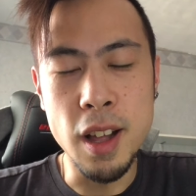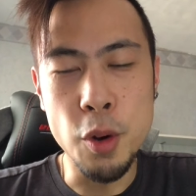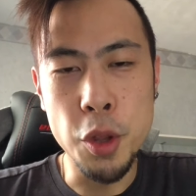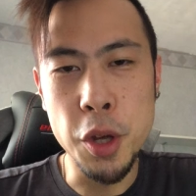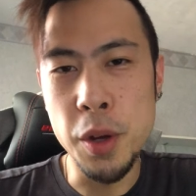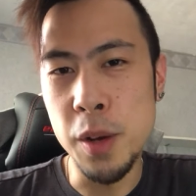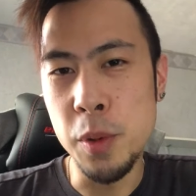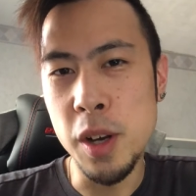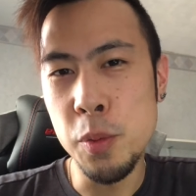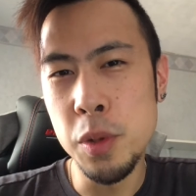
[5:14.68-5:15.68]

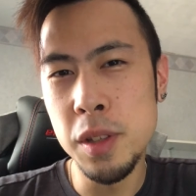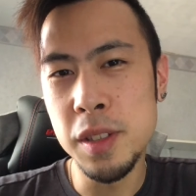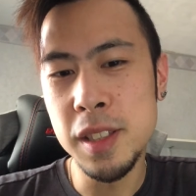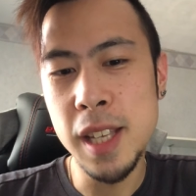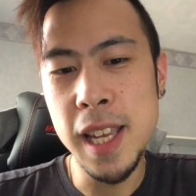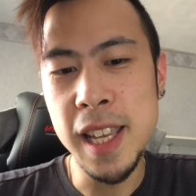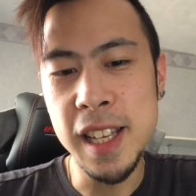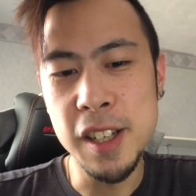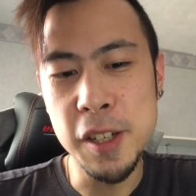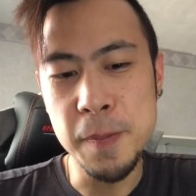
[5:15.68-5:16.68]
Although I wouldn't say
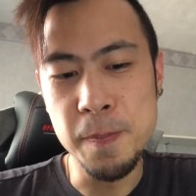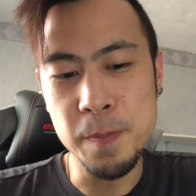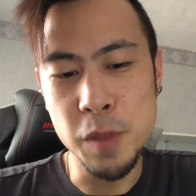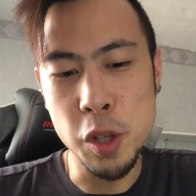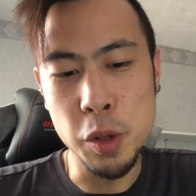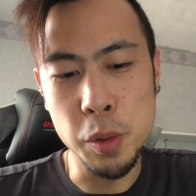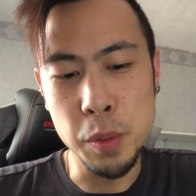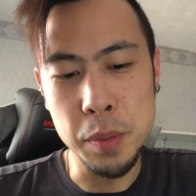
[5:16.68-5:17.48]
you know